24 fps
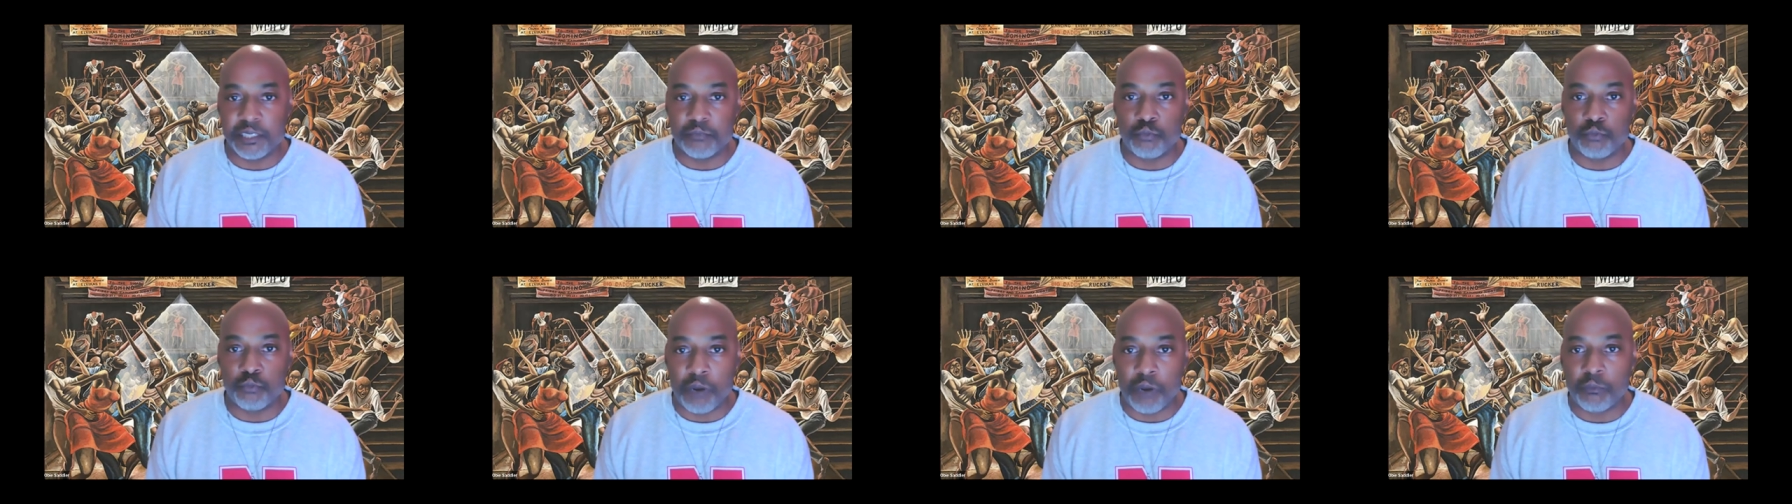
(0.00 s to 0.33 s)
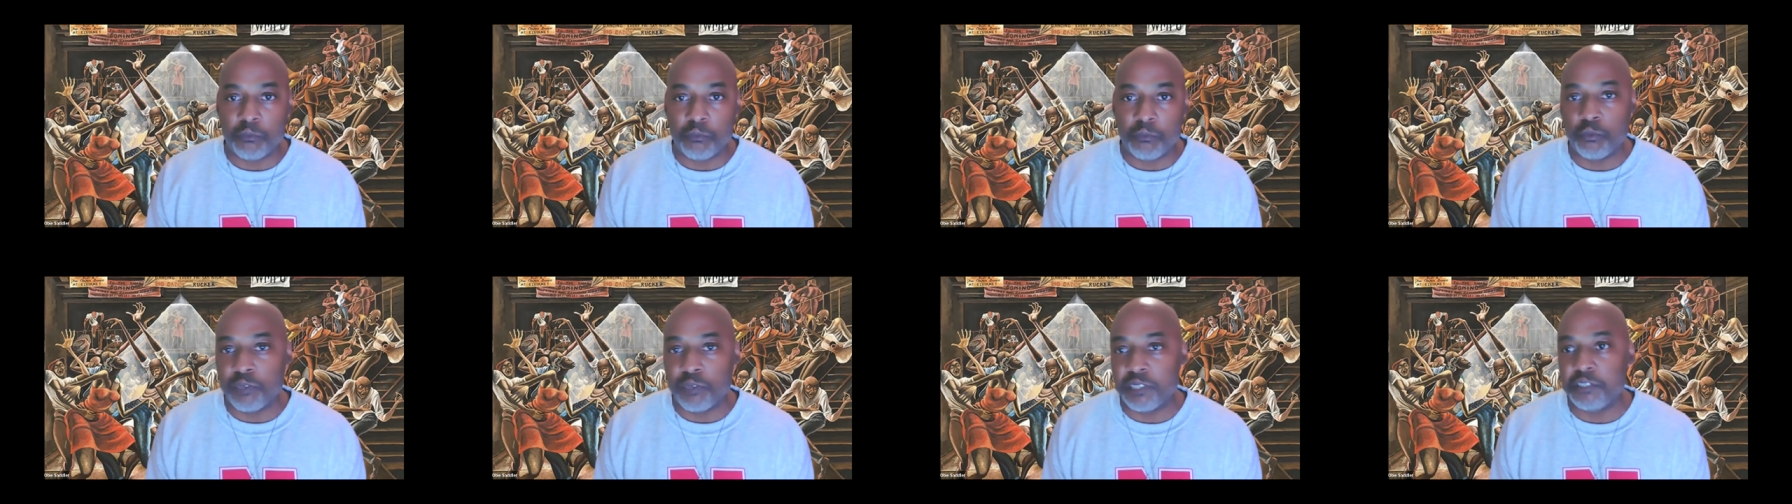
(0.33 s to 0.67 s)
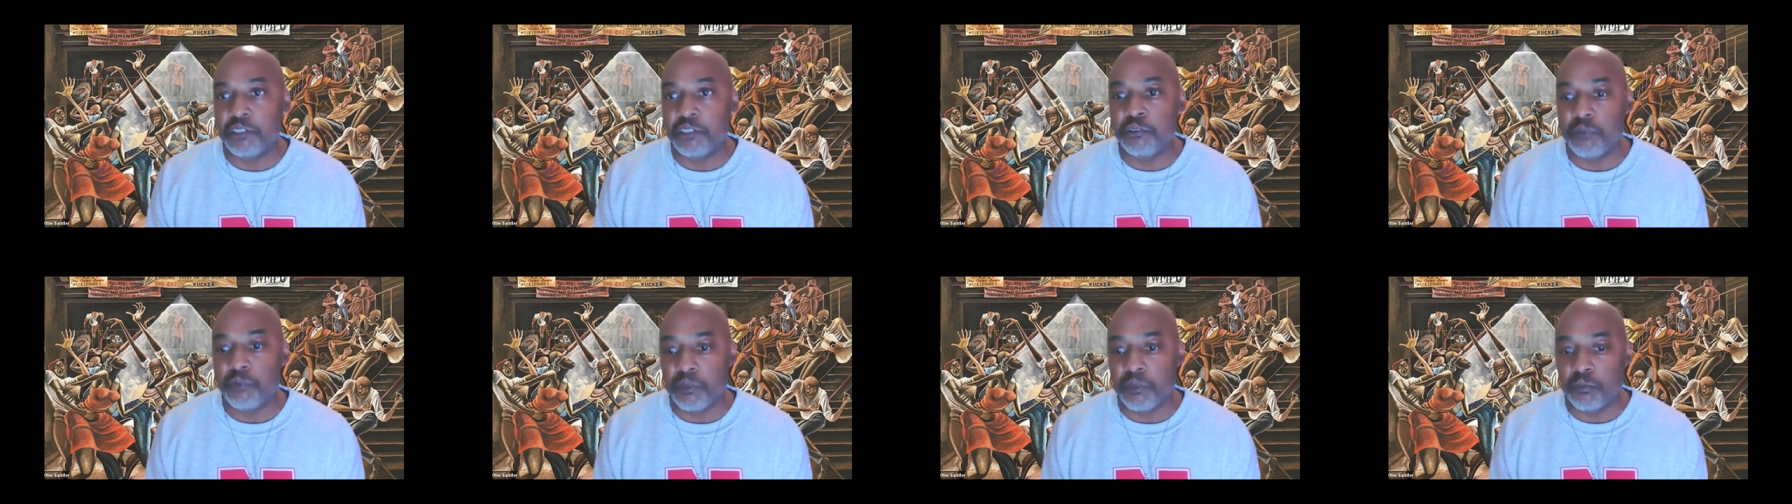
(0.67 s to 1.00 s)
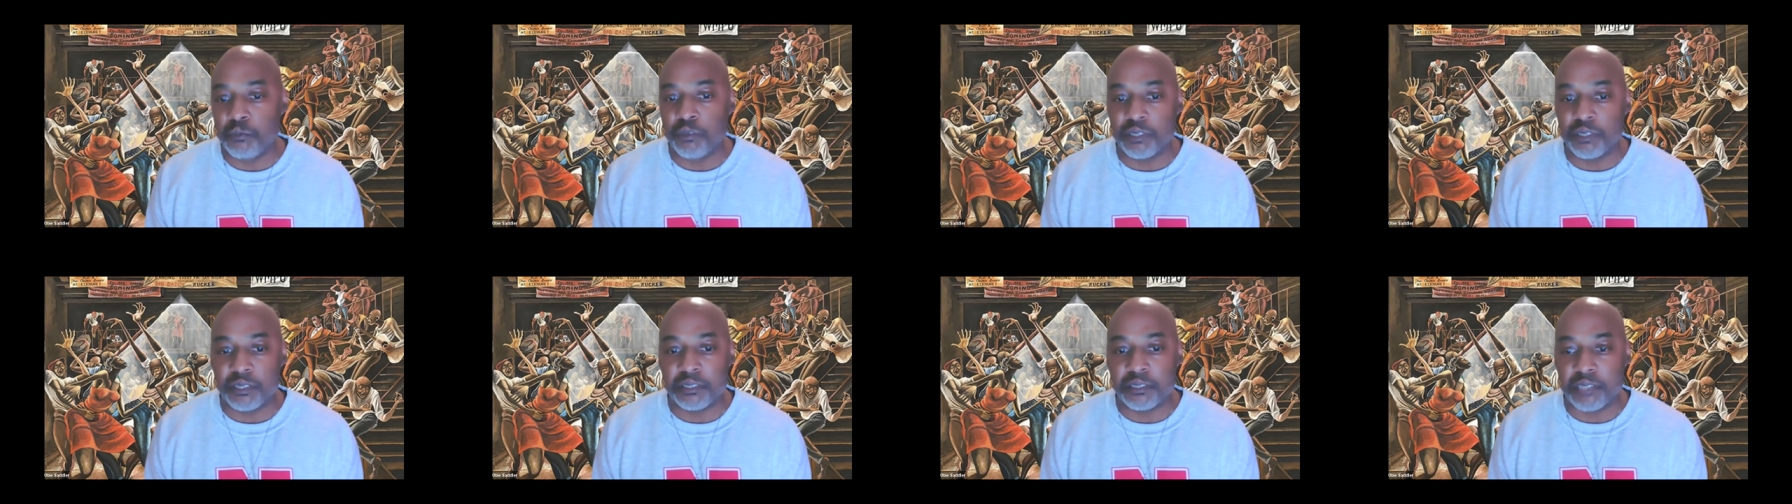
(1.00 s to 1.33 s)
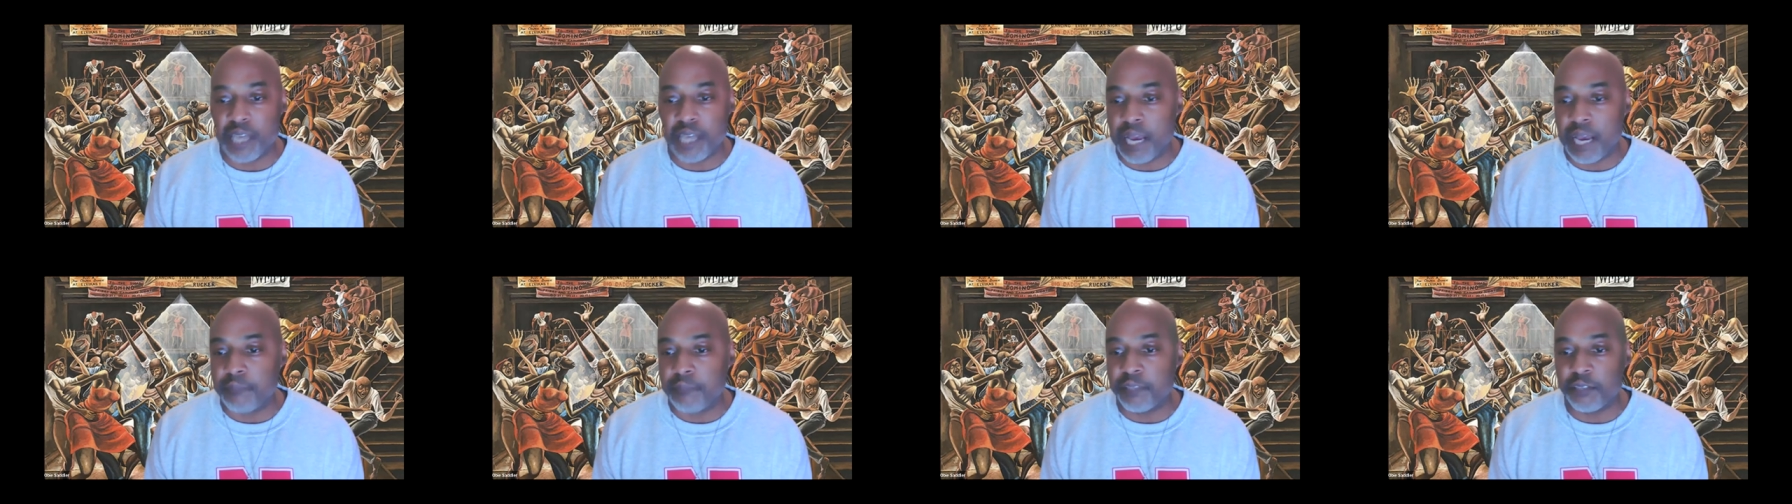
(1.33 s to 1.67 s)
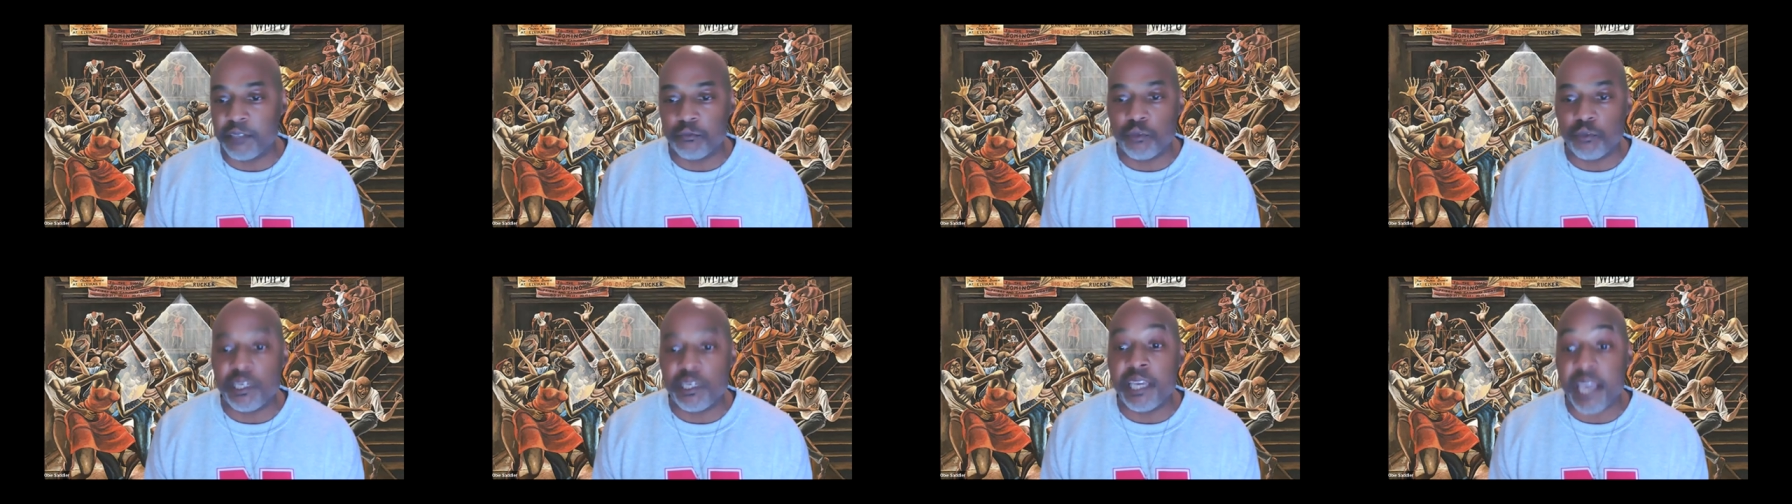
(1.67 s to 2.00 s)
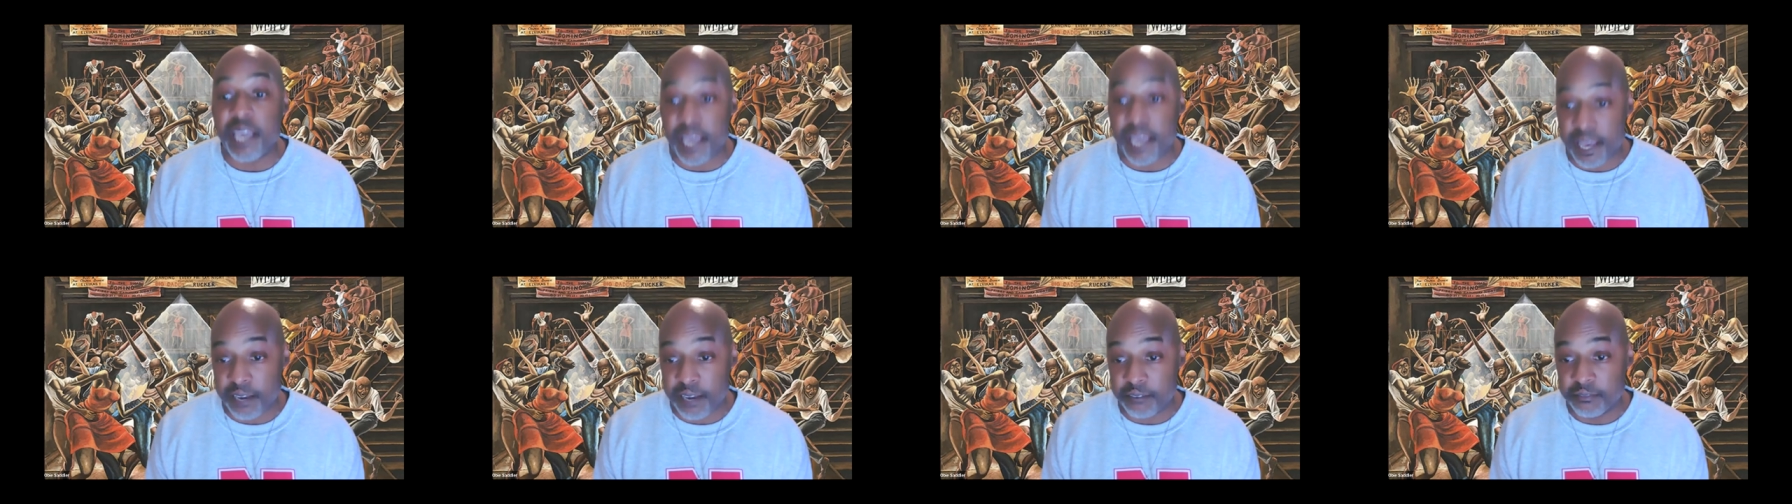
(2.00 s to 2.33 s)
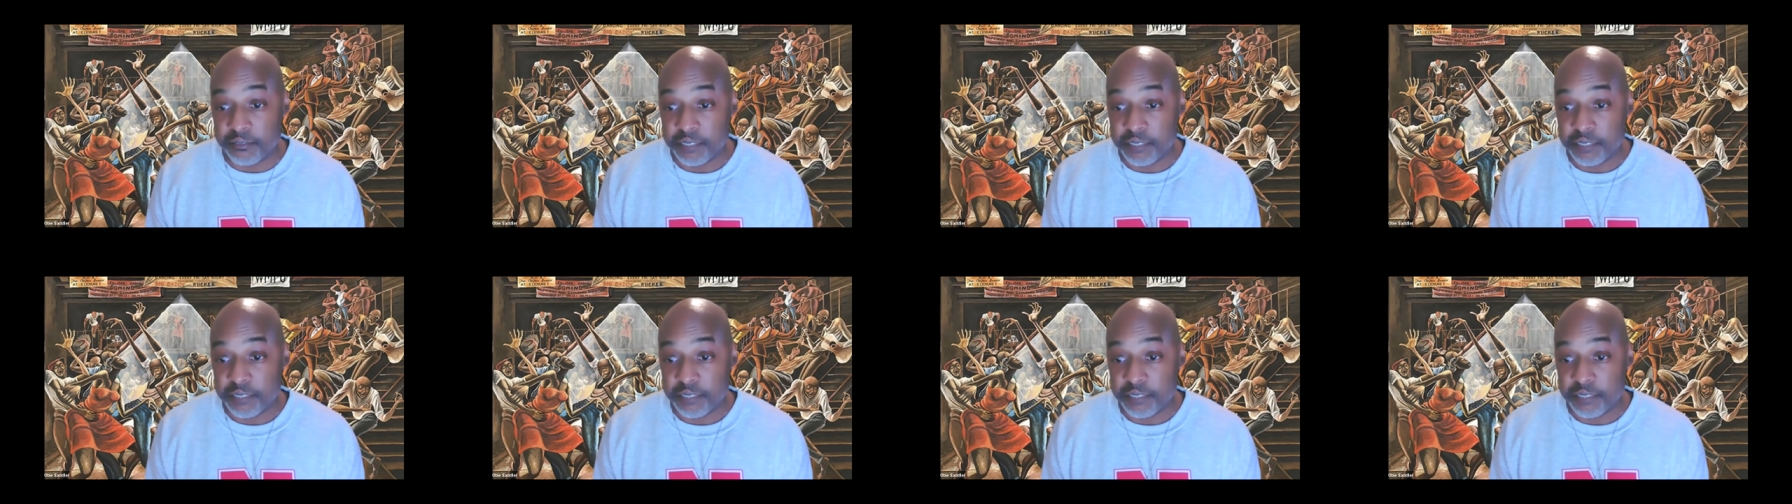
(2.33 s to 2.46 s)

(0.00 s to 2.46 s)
what will we do with the time that we have?